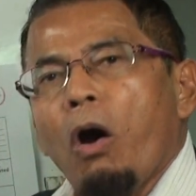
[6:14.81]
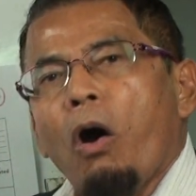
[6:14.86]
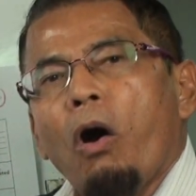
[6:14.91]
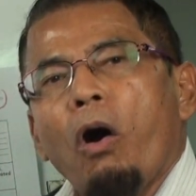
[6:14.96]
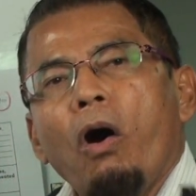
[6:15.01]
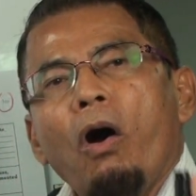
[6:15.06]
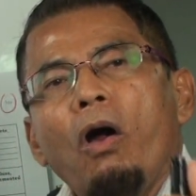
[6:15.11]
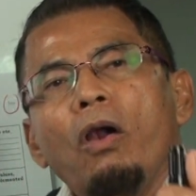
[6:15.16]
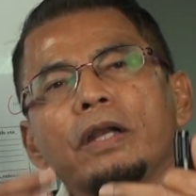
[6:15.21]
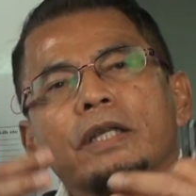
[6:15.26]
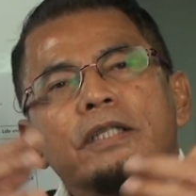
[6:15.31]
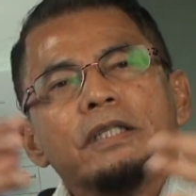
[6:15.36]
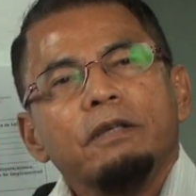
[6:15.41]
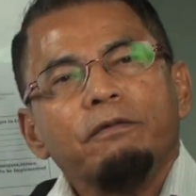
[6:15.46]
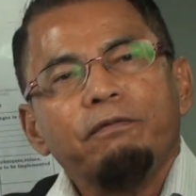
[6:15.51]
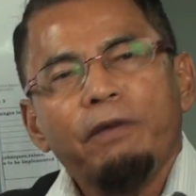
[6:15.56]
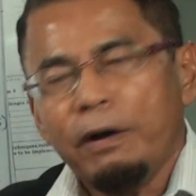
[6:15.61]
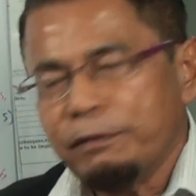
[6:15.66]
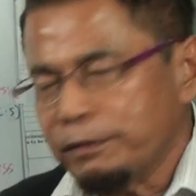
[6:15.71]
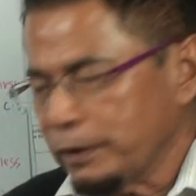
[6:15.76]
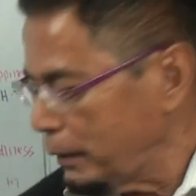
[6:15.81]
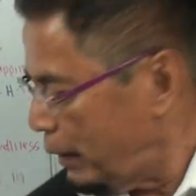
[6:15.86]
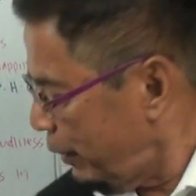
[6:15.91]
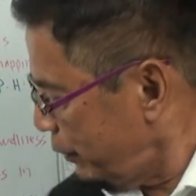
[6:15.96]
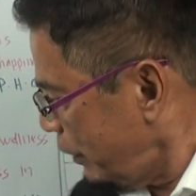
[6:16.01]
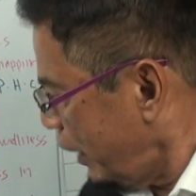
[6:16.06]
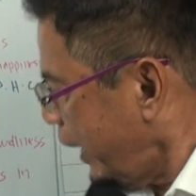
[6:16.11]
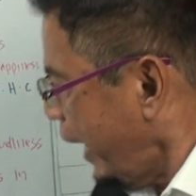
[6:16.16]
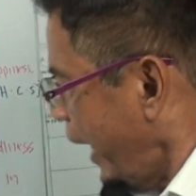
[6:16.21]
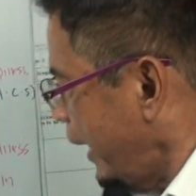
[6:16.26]
all the sifa of Allah,
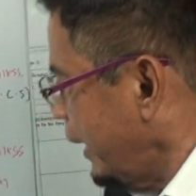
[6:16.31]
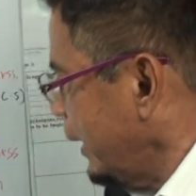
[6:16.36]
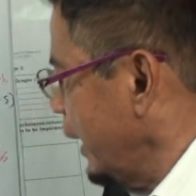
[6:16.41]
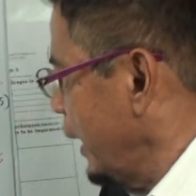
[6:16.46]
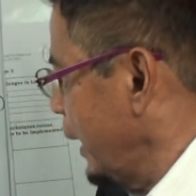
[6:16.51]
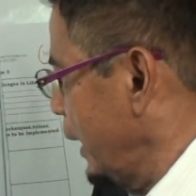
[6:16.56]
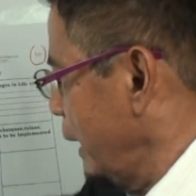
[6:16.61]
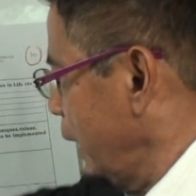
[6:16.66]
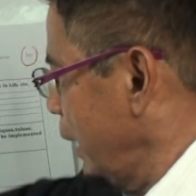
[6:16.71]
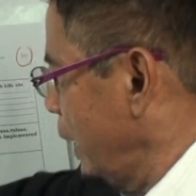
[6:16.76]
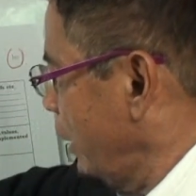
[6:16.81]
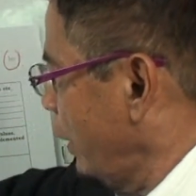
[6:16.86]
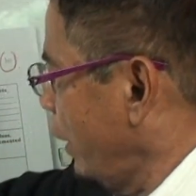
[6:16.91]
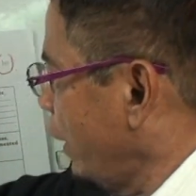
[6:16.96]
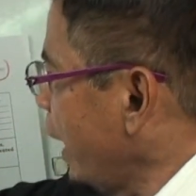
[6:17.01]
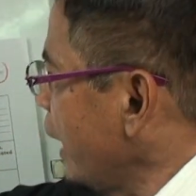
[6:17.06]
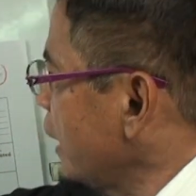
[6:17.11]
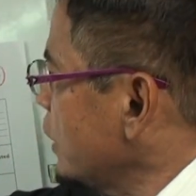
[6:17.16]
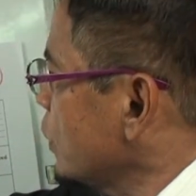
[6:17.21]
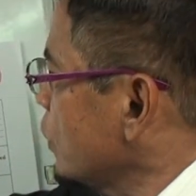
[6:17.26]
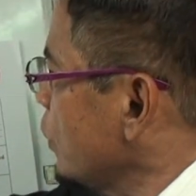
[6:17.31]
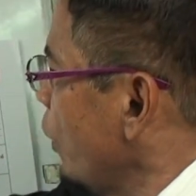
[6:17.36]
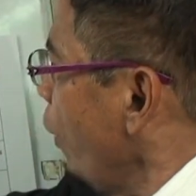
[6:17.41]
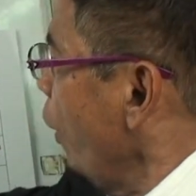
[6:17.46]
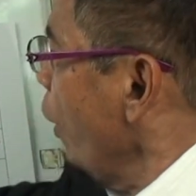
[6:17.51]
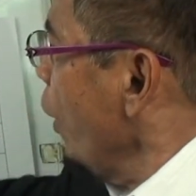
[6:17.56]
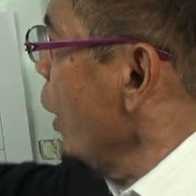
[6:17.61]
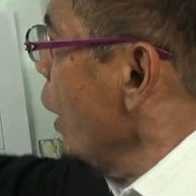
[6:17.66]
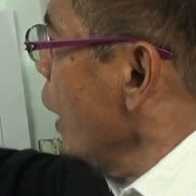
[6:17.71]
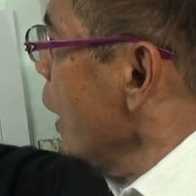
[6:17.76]
you can. Alright, so